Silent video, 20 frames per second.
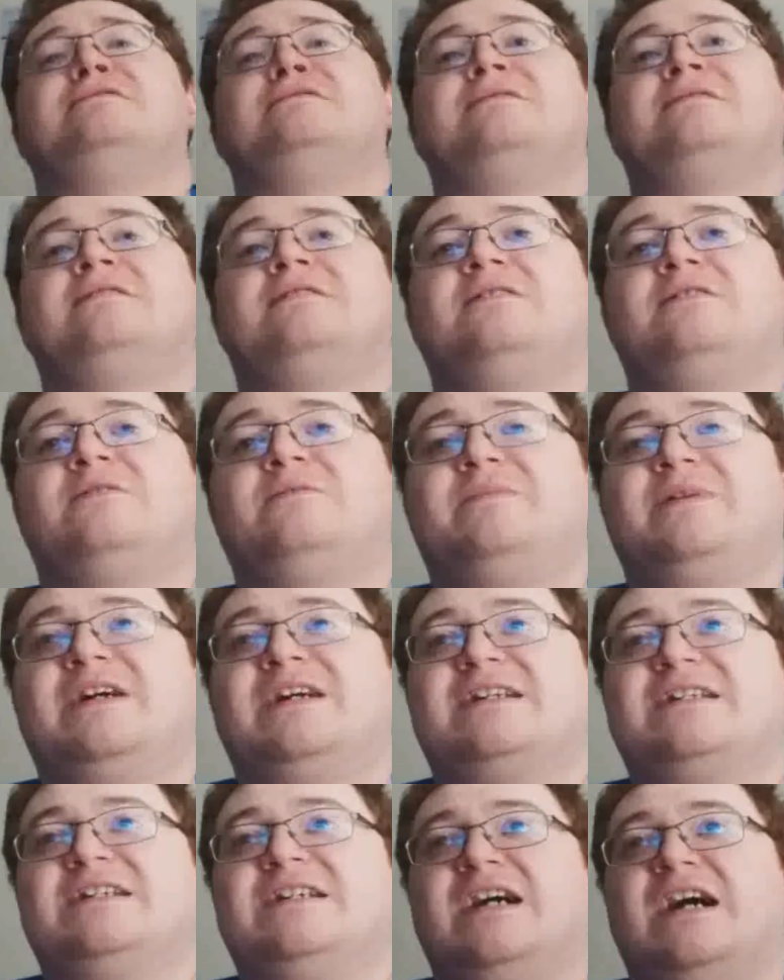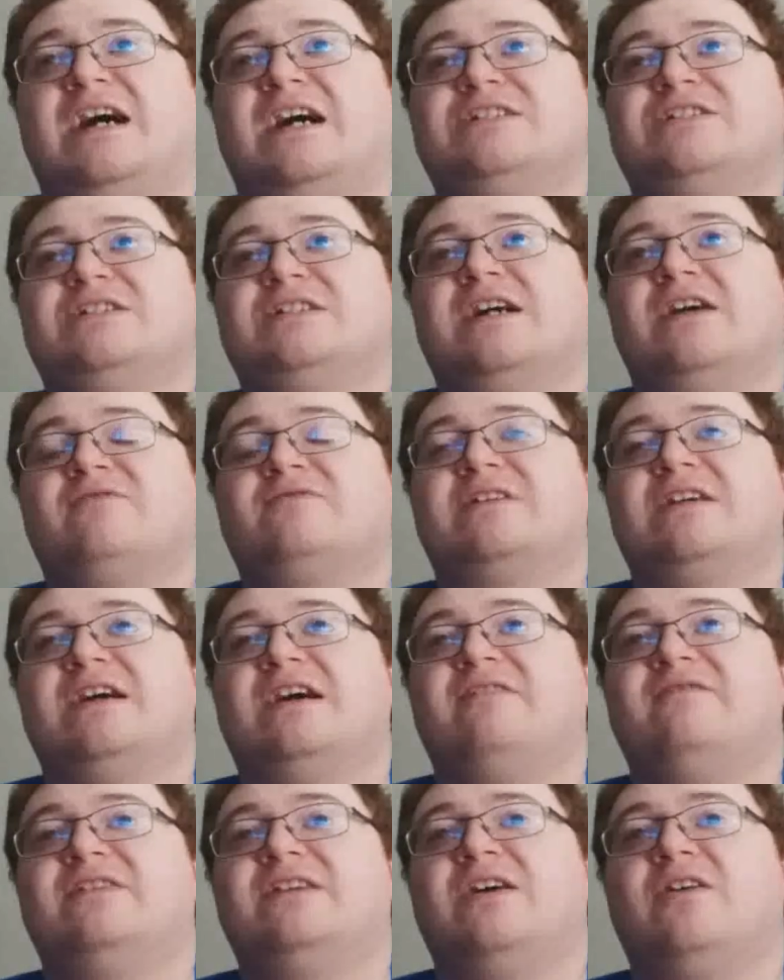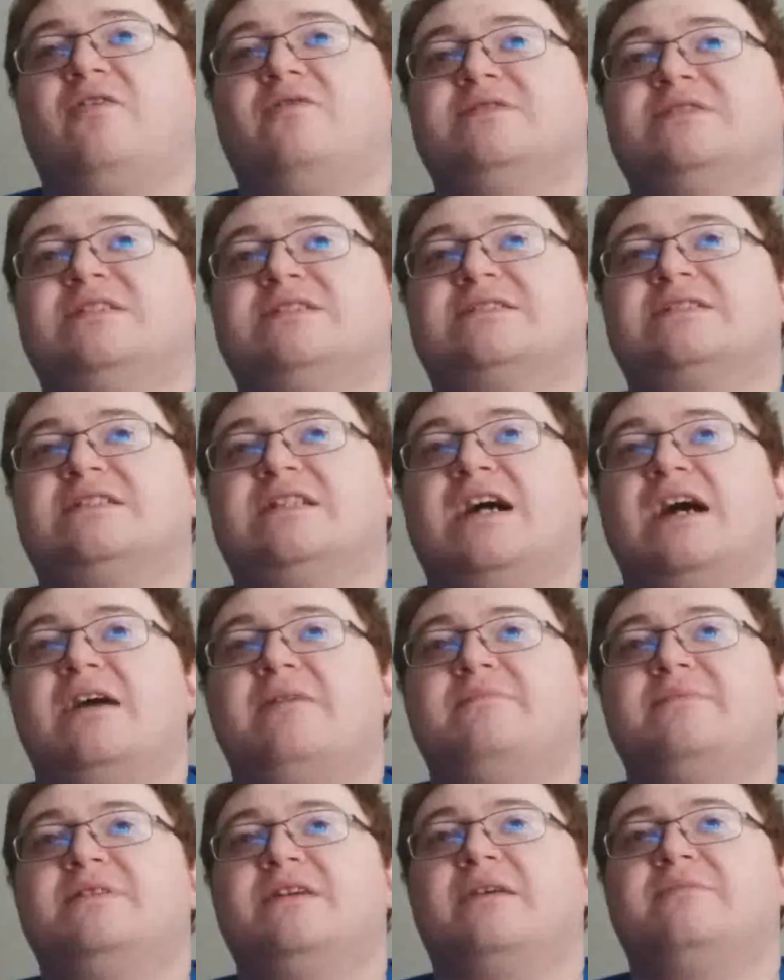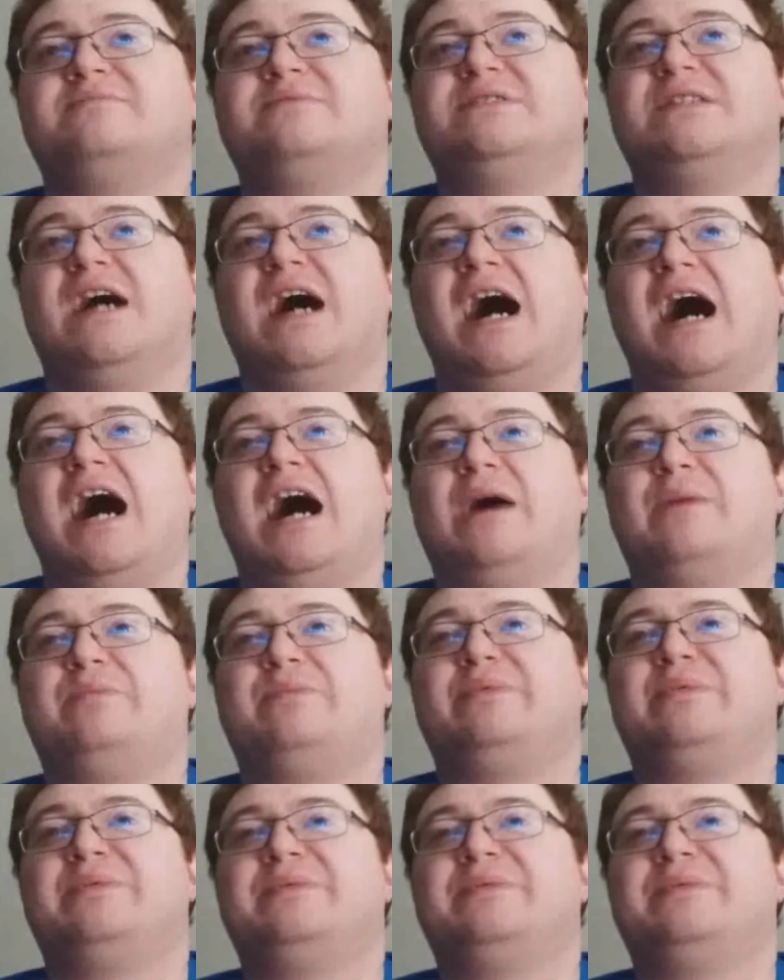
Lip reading: Oh, my gosh. And now Kevin Owens is climbing up top.